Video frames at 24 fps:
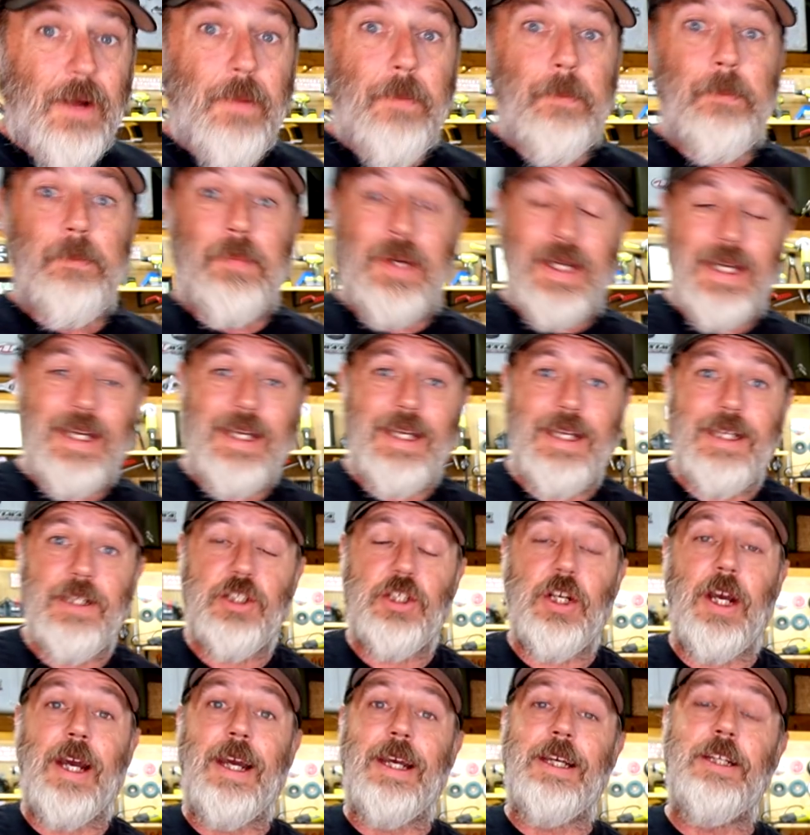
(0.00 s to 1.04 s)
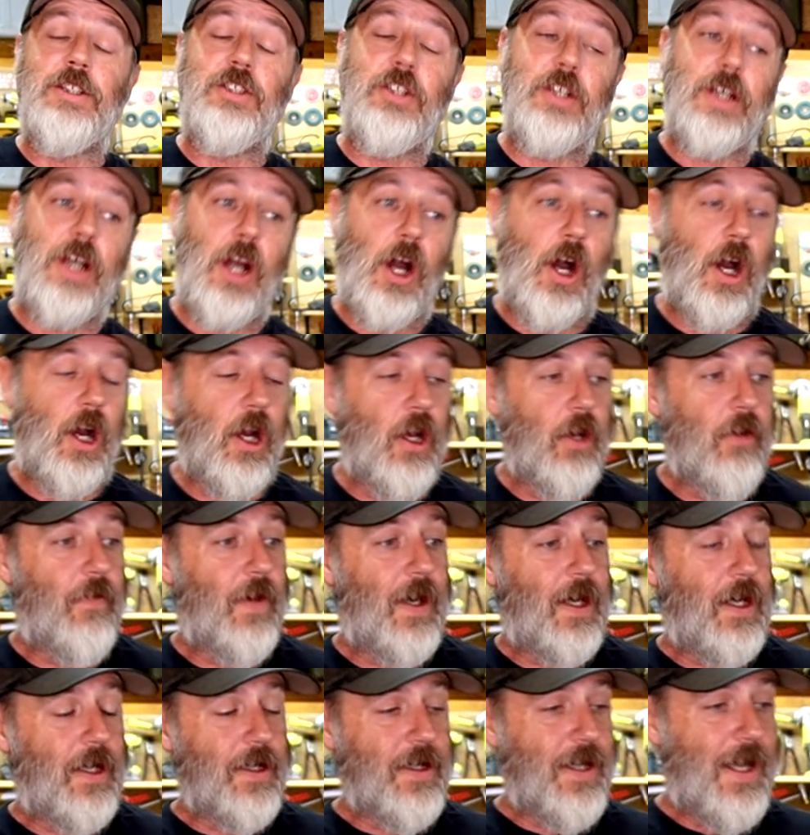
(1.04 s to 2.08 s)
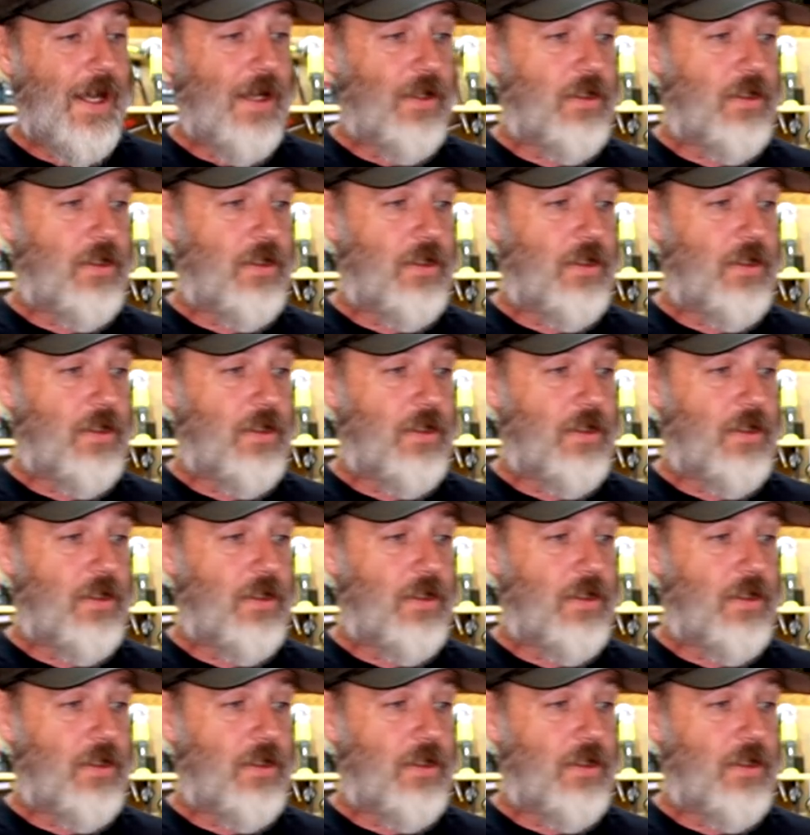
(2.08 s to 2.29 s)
me changing over now